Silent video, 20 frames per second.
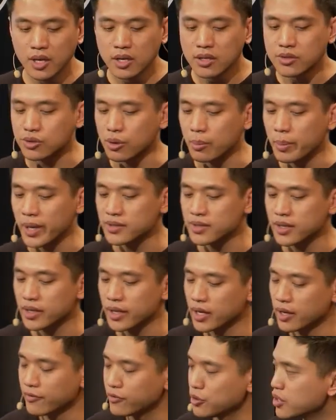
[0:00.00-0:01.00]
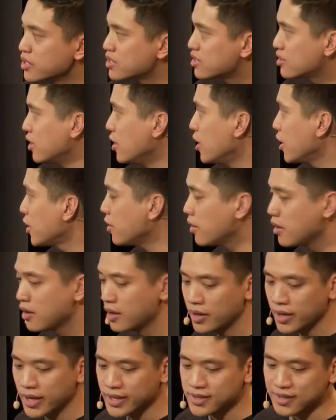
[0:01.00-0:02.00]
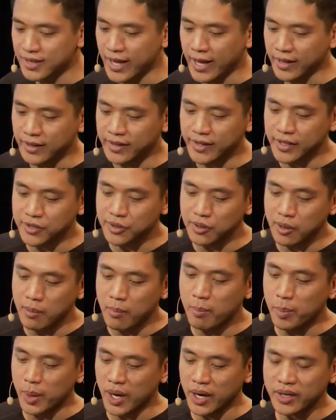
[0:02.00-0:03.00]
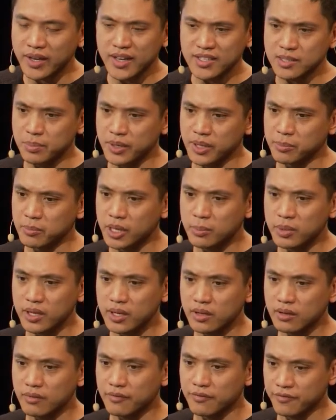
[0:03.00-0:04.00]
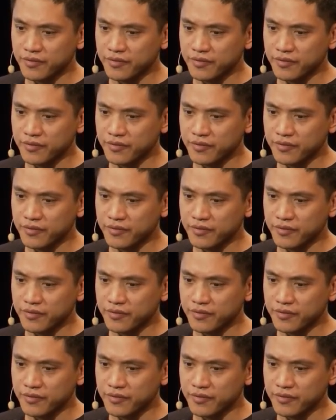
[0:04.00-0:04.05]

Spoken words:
So basically, if you're stuck, it's likely that your bug has been maybe